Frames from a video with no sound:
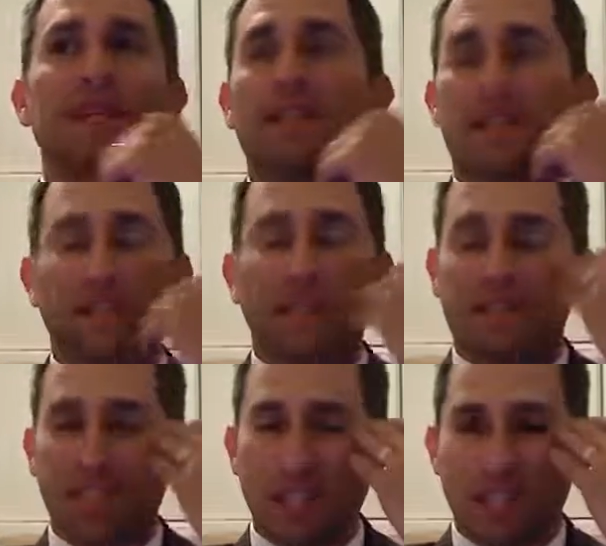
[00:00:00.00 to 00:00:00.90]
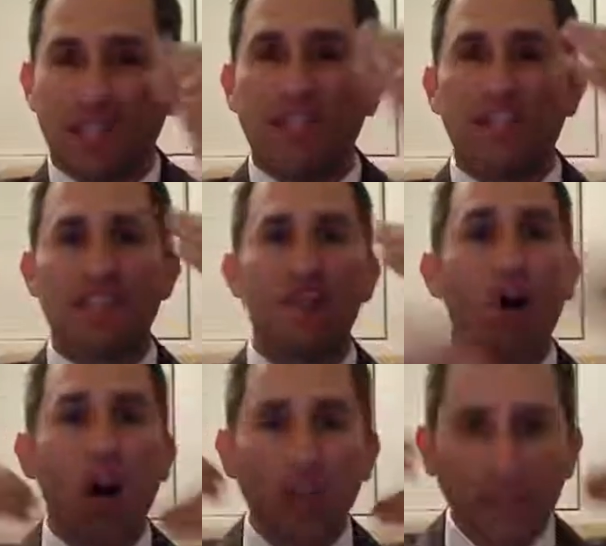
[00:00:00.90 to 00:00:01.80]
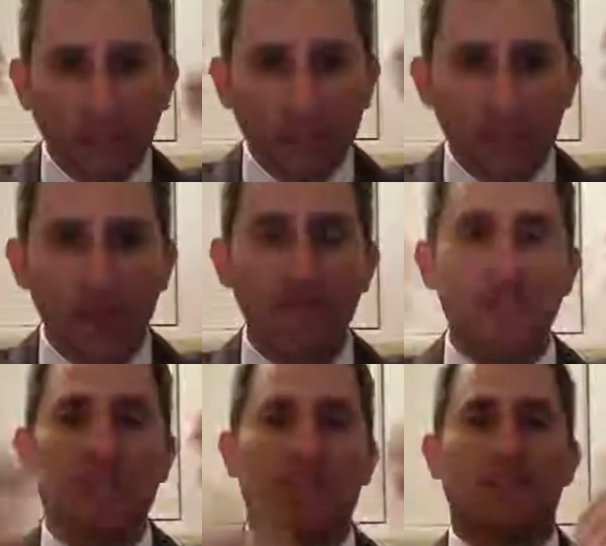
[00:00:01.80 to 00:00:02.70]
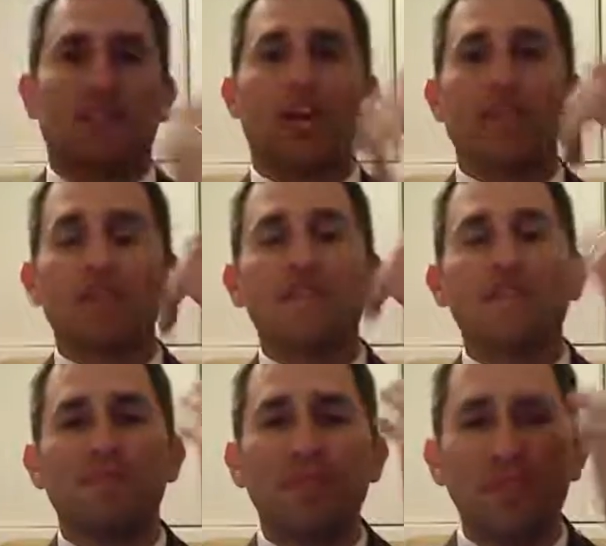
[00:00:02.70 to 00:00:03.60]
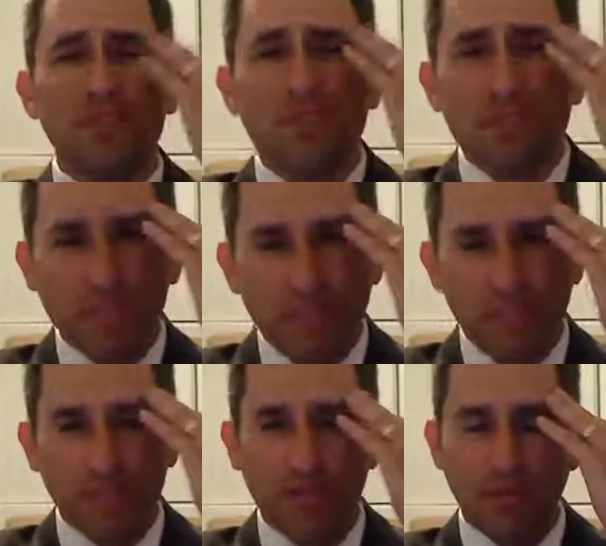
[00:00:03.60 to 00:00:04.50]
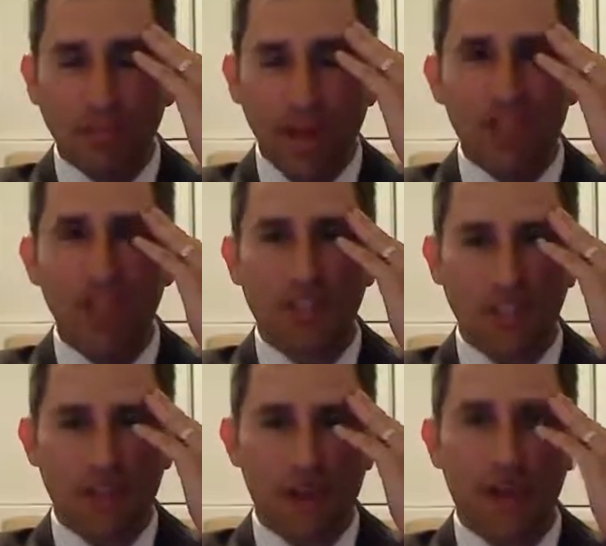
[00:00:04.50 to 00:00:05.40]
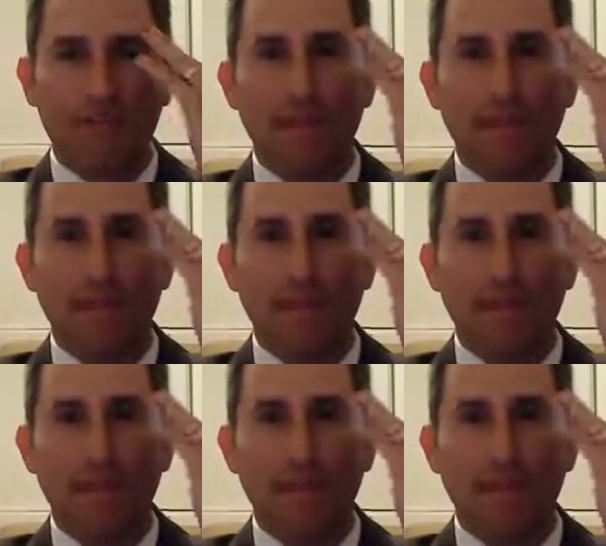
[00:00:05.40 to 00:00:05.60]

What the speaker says: It's in all of the movies. It's in all the movies. But use the simple logic that you have.